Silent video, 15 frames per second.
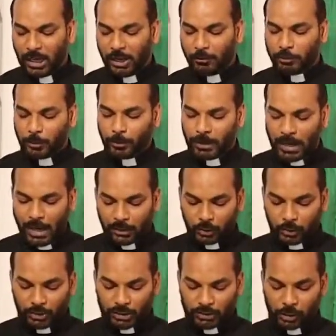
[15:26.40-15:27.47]
If you
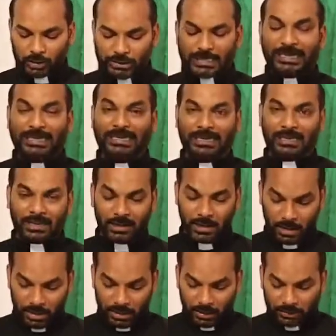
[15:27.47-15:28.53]
belong to the
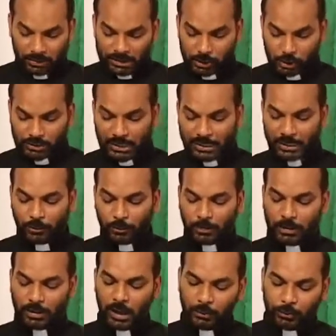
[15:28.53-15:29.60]
society
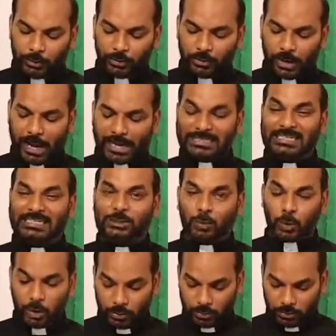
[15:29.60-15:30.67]
would love you as its
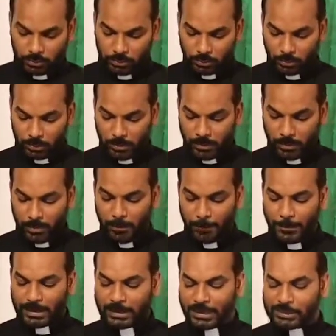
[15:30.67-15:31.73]
own
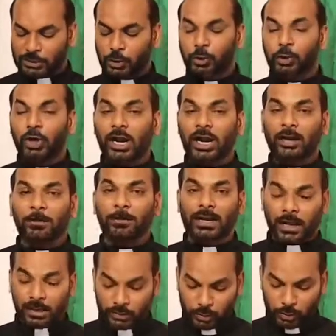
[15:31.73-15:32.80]
because you do not
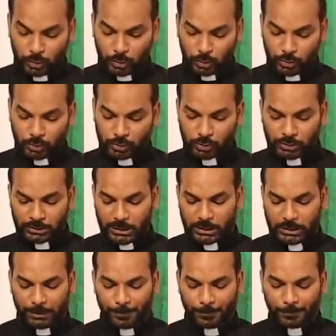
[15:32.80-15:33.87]
belong to
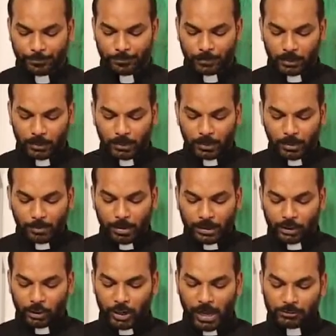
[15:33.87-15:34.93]
society.
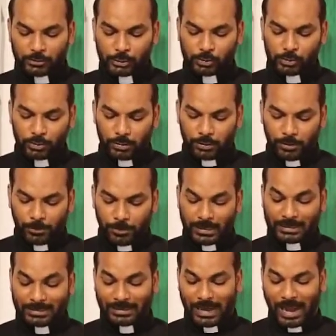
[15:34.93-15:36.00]
But
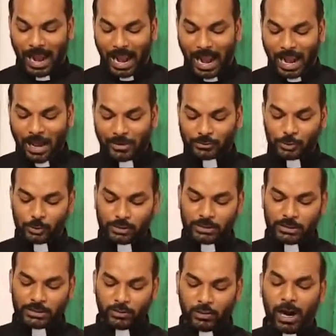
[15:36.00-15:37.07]
I have
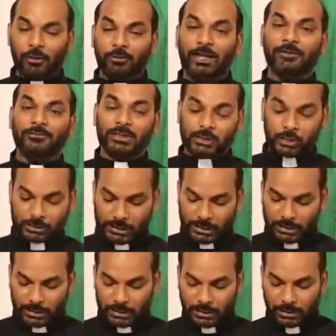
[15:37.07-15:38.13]
chosen you out of the
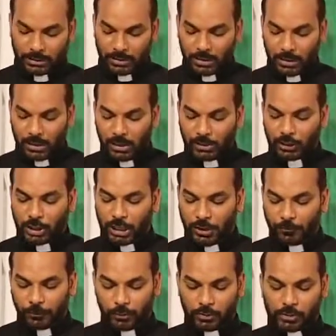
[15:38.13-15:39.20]
society,
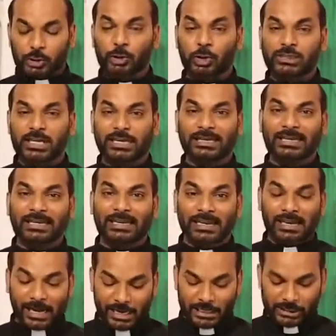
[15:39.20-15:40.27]
therefore society
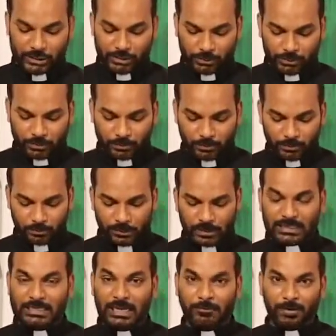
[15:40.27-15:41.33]
hates you.
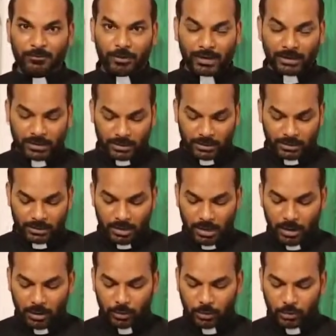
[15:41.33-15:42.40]
This can be found in
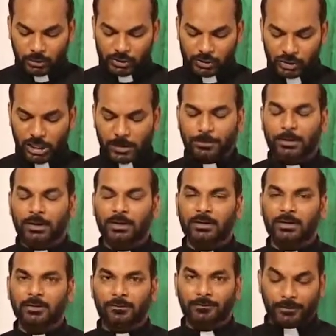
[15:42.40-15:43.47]
Luke
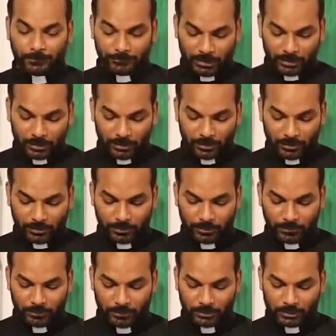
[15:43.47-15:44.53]
chapter 15,
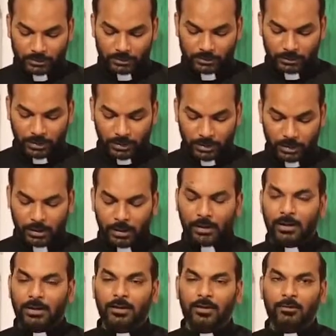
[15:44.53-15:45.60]

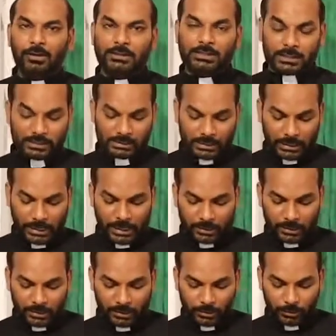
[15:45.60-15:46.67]
verses
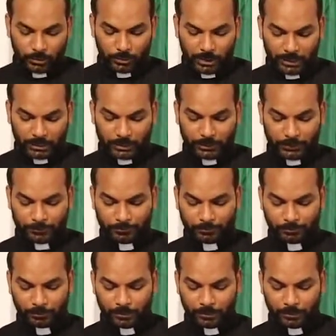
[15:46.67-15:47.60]
18 to 19.